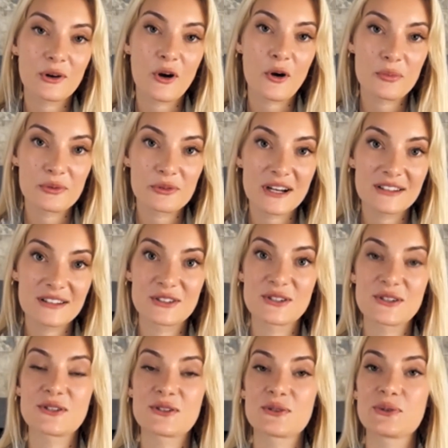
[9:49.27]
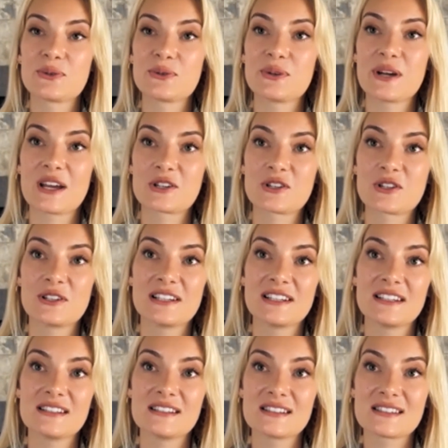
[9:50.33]
operators to
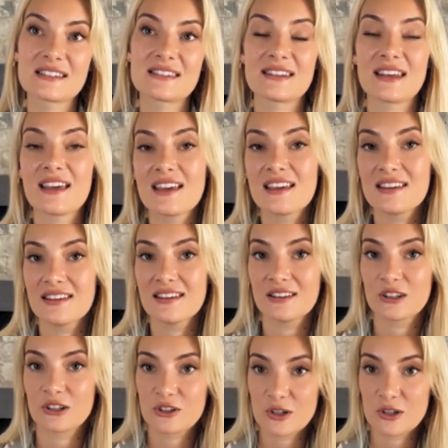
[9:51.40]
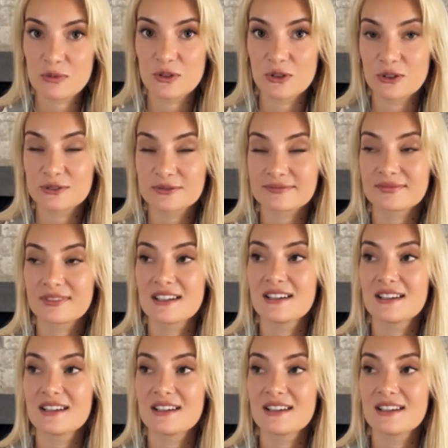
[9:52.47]
actually stay in crypto